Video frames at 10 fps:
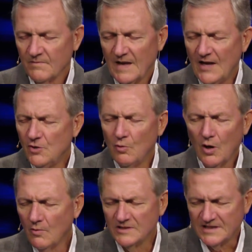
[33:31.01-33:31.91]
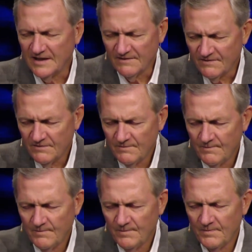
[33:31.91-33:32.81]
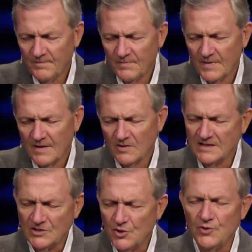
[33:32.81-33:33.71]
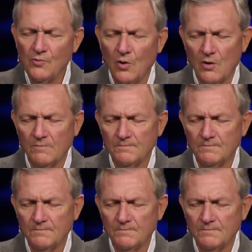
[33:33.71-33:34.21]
And you will always give. Because that's who you are.